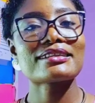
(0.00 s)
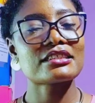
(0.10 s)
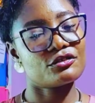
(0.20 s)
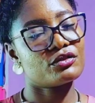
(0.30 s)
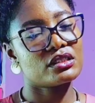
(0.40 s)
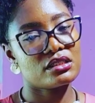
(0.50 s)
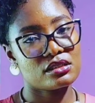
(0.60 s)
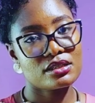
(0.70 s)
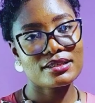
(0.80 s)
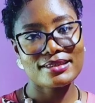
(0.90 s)
a
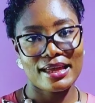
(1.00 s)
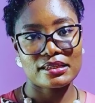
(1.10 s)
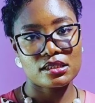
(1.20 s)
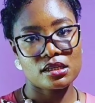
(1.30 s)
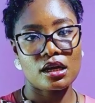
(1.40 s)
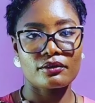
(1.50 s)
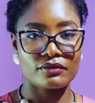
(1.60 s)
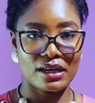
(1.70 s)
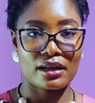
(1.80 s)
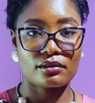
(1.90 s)
different set
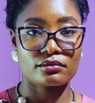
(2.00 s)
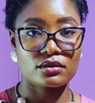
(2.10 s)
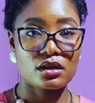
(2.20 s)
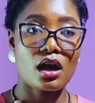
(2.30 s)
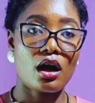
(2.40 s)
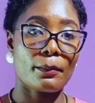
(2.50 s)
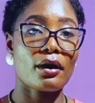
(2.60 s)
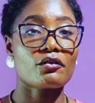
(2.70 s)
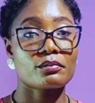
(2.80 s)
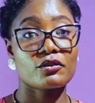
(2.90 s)
of nouns
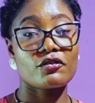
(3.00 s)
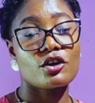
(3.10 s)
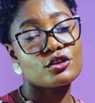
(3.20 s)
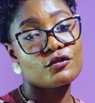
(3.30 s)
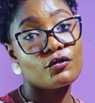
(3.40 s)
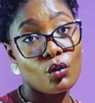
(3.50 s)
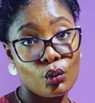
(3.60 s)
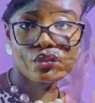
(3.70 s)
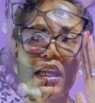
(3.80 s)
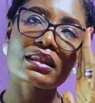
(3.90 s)
apart from the first 4.